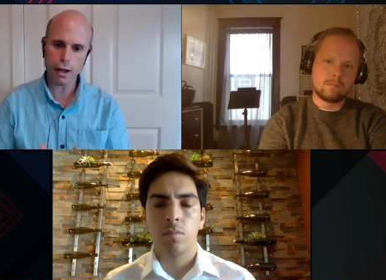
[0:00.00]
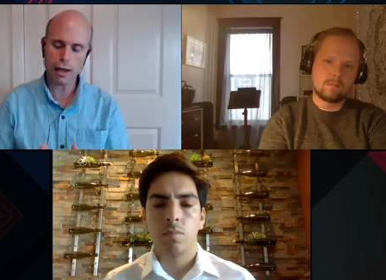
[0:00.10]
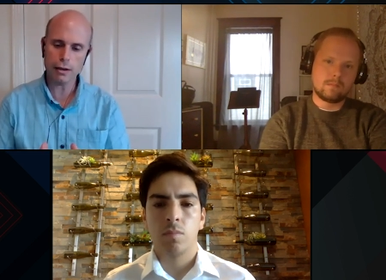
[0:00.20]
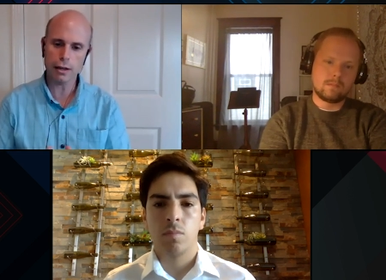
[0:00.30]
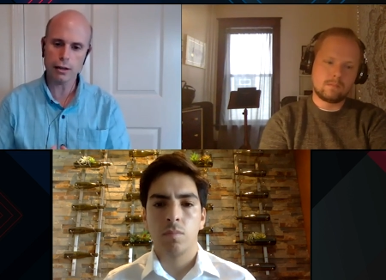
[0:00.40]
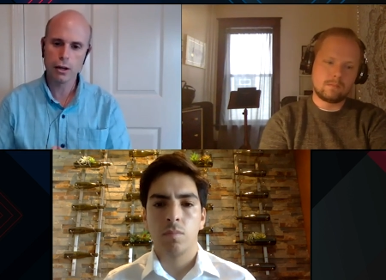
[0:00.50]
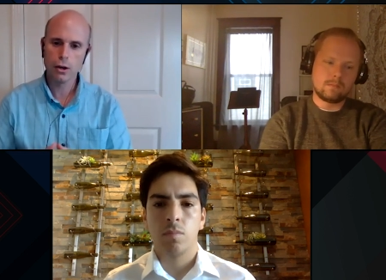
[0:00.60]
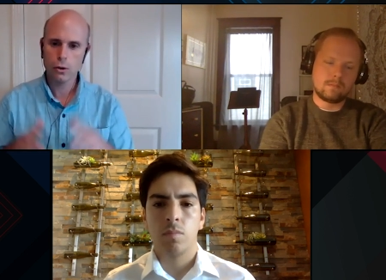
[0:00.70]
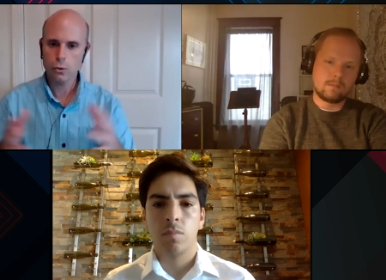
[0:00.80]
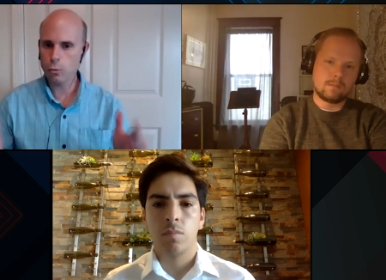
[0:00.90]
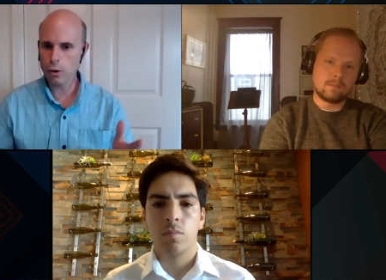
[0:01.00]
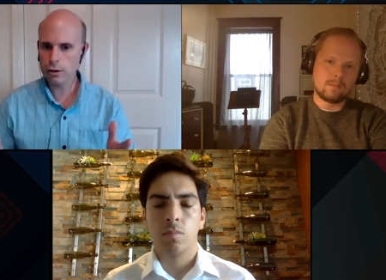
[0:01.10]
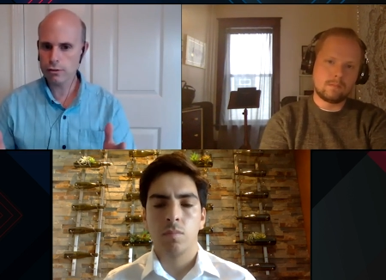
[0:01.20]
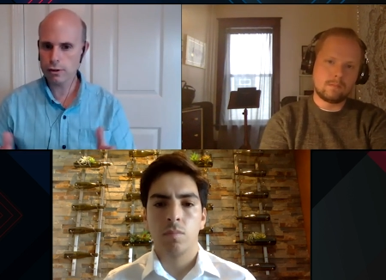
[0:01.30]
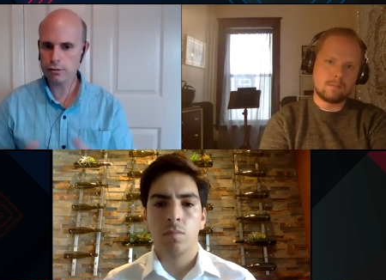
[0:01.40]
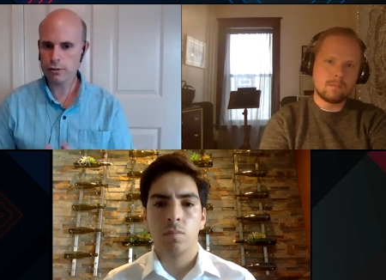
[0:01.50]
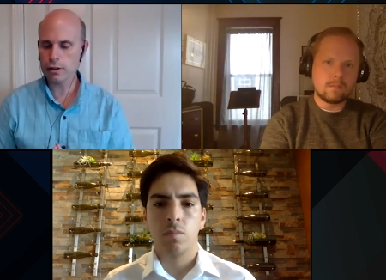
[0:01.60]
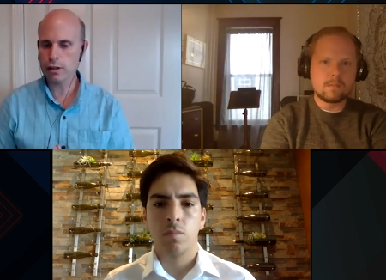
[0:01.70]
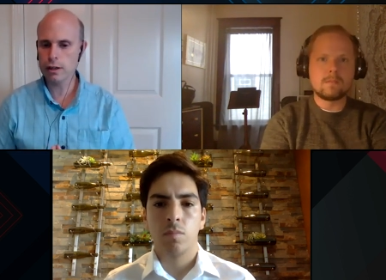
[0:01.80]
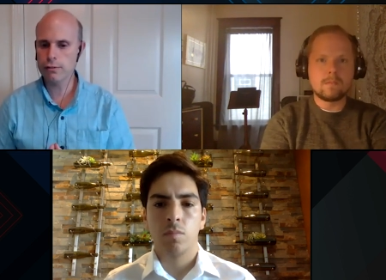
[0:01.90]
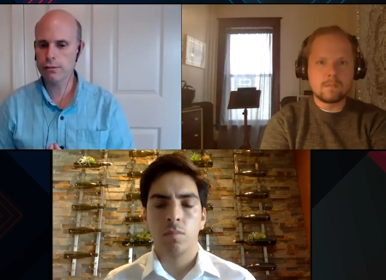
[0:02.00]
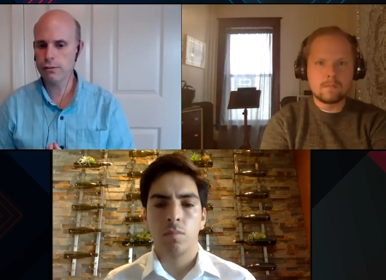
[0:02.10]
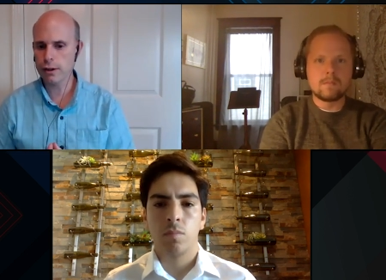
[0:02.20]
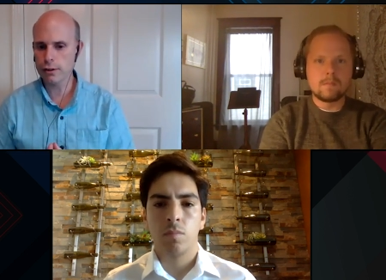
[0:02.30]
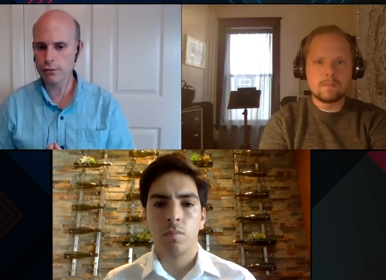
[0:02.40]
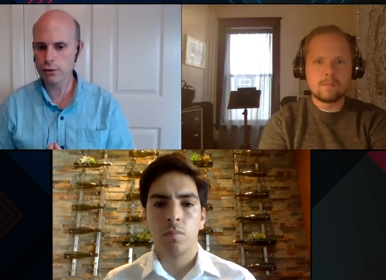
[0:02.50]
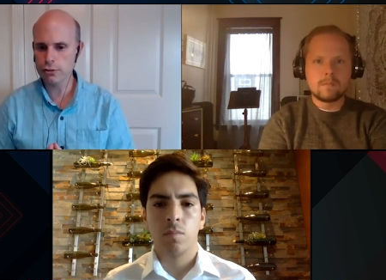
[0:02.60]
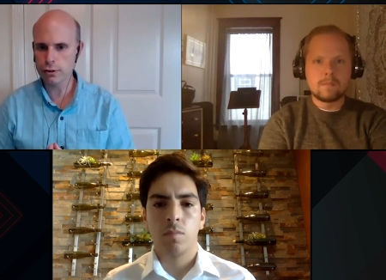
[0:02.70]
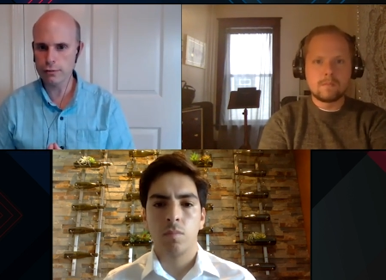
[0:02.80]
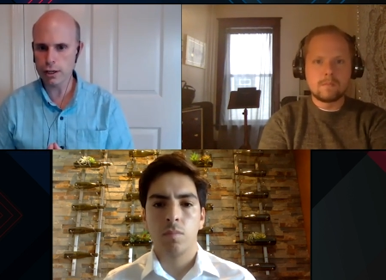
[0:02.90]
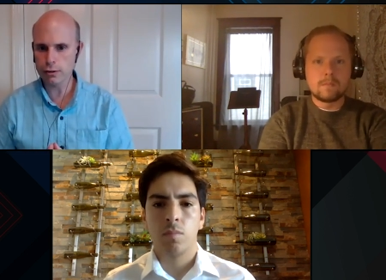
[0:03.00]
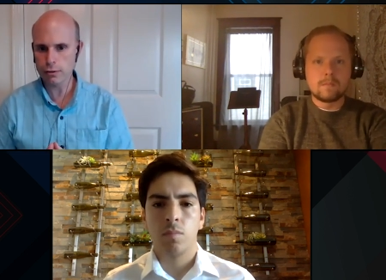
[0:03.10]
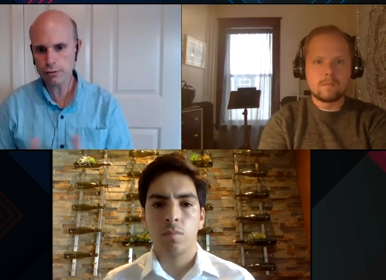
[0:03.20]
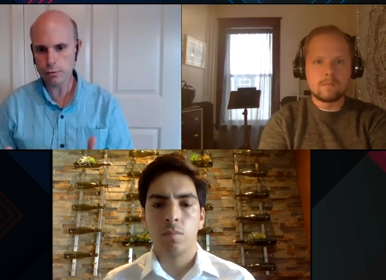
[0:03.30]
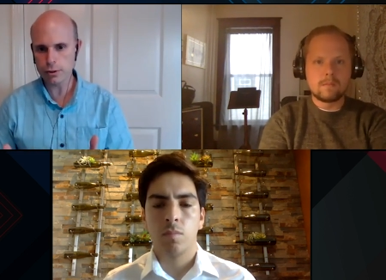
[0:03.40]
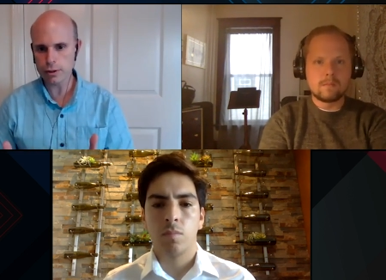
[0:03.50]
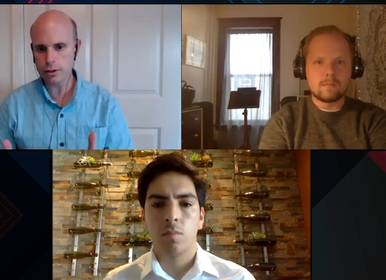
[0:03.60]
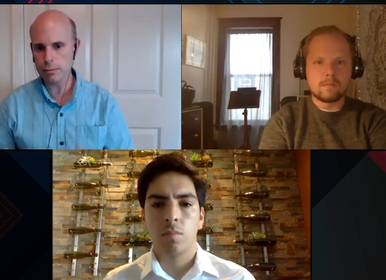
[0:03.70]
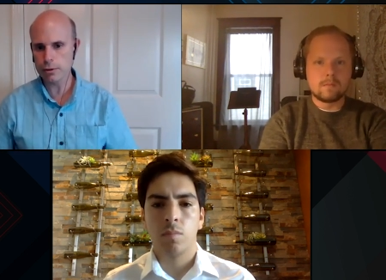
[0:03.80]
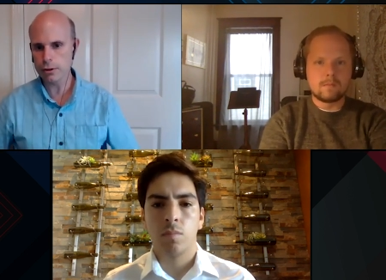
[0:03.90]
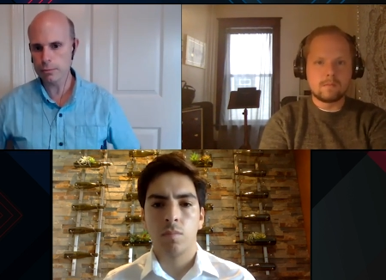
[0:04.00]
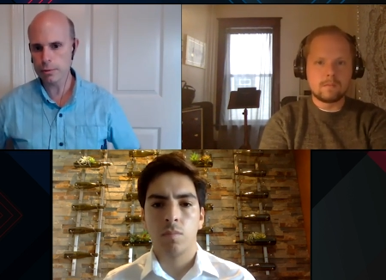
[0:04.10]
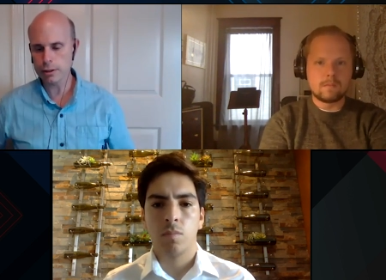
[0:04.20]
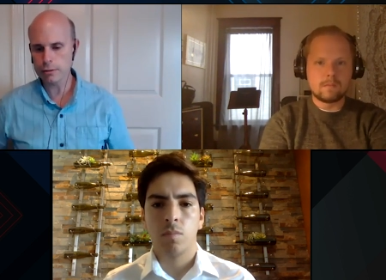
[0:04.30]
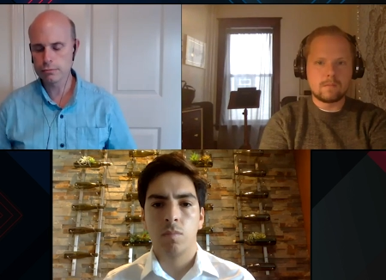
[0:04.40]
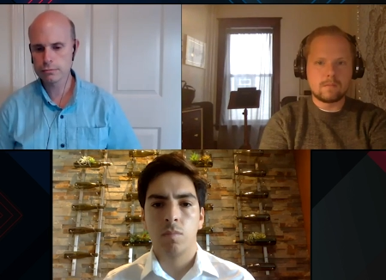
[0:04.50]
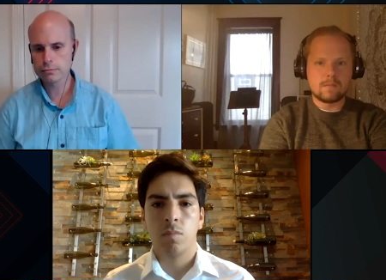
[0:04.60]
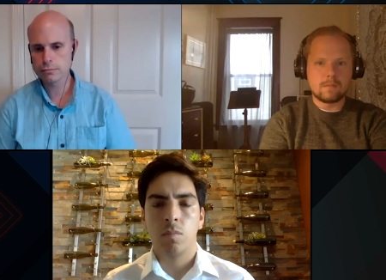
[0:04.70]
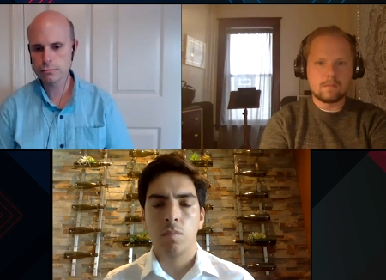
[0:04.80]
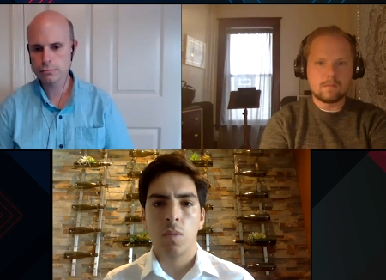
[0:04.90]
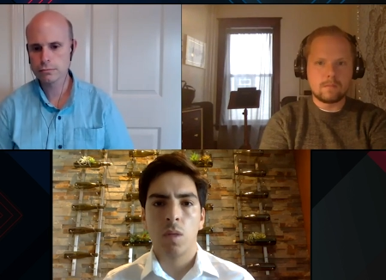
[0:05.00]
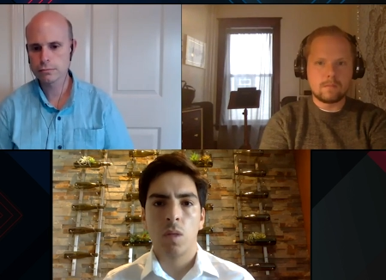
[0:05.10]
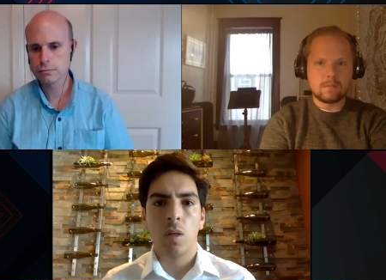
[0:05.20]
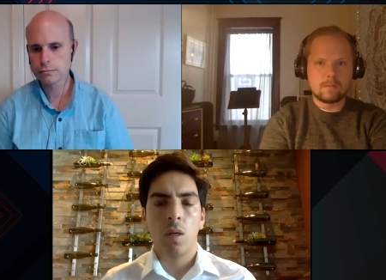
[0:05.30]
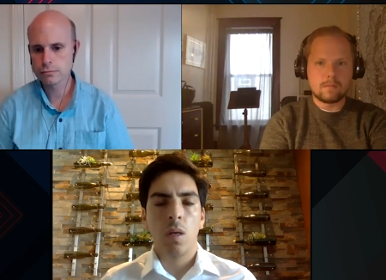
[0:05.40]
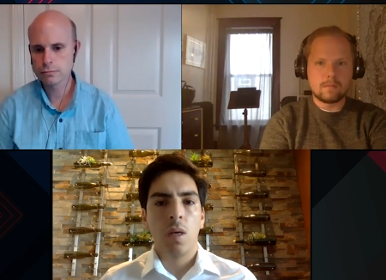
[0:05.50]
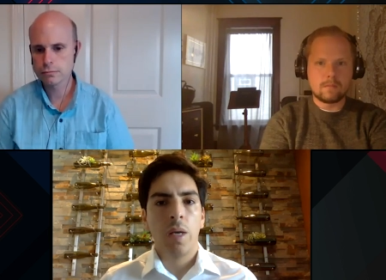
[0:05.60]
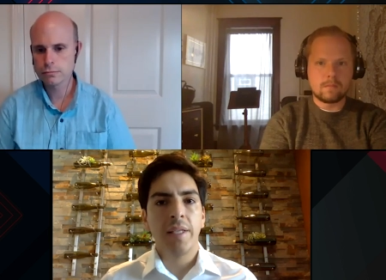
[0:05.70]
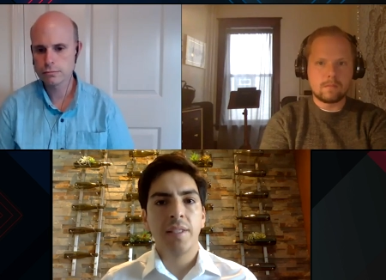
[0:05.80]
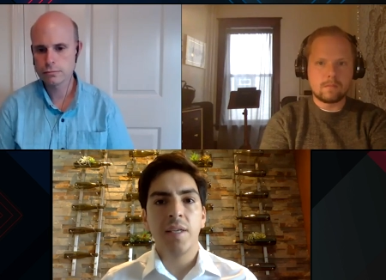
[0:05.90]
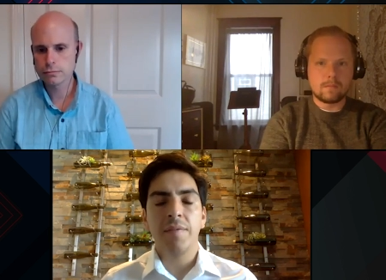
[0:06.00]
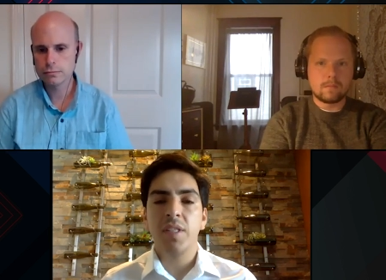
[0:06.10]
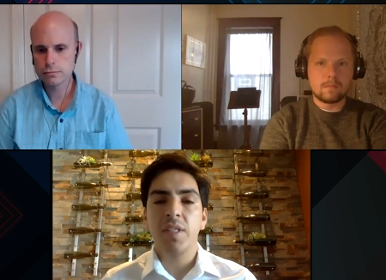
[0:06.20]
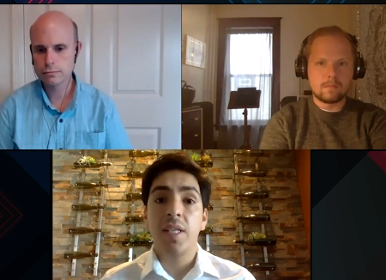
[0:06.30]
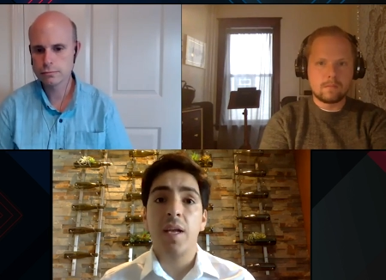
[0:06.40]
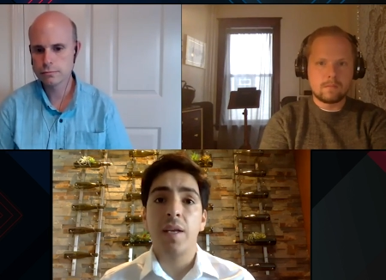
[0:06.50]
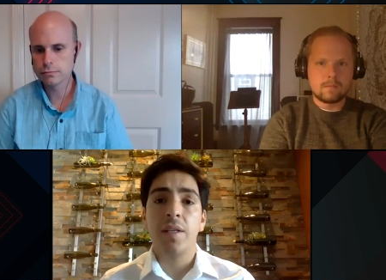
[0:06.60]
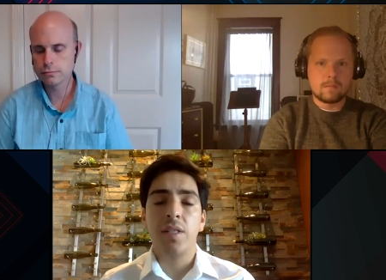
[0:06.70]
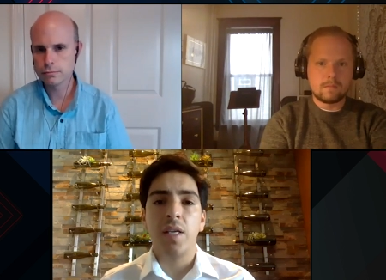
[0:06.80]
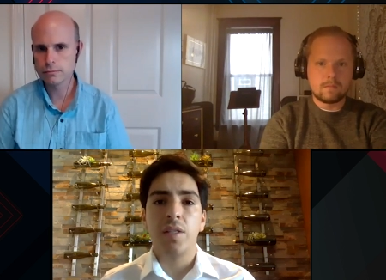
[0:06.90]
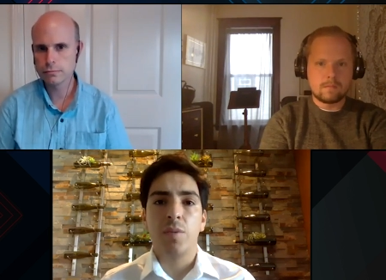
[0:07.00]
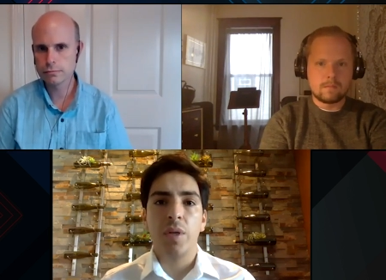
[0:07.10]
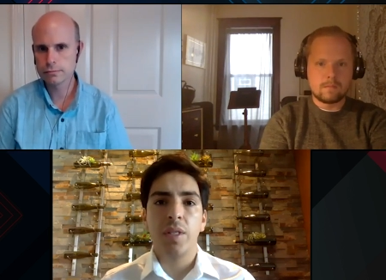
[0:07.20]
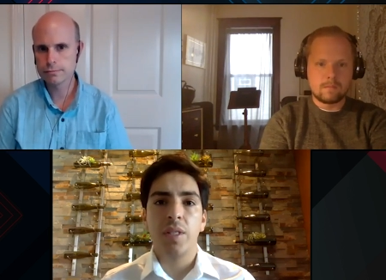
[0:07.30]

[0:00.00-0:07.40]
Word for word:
Speaker 1: ending. Where does this leave uh, the future of Ian Russell with the club, in your opinion?
Speaker 2: It's tough to say. It's it's really